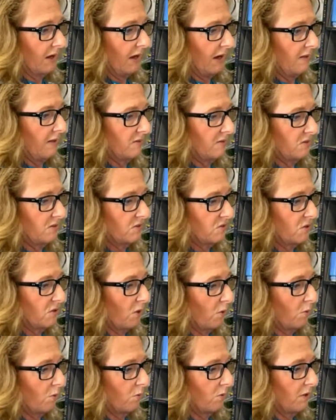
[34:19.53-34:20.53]
And this is
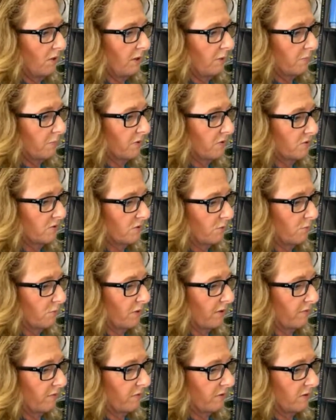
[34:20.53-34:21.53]
totally a personal
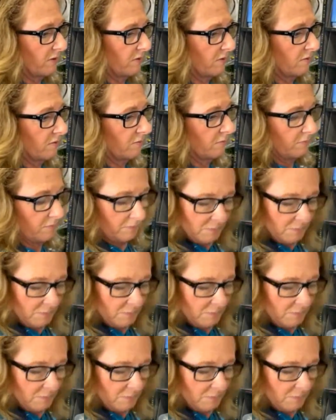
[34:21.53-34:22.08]
preference.